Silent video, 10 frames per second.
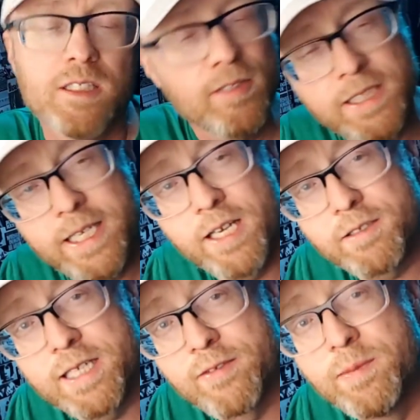So these
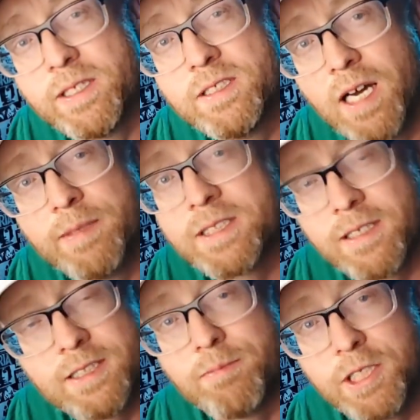characters have to be the dumbest
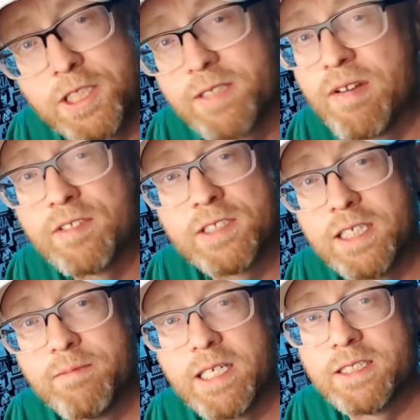sons of bitches I've ever seen
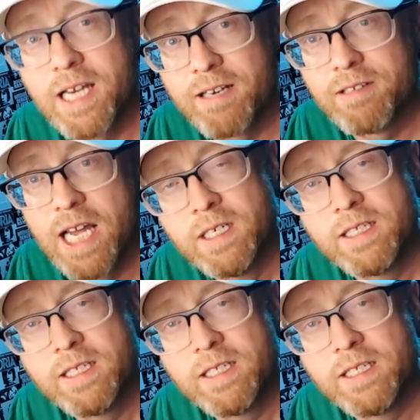in my entire life.